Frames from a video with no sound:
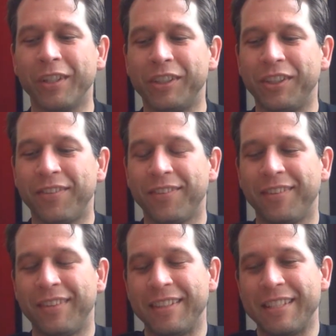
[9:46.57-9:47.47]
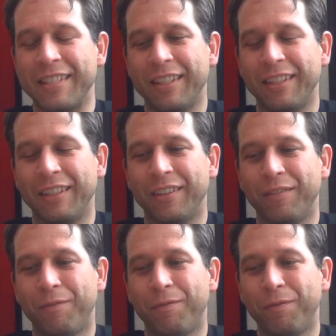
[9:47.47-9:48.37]
just
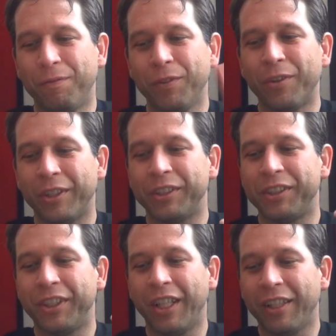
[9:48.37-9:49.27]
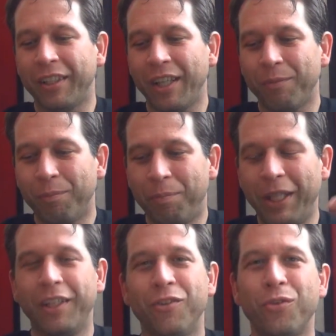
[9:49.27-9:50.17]
flourish and
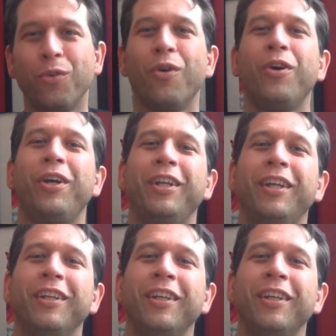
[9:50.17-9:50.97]
be destroyed,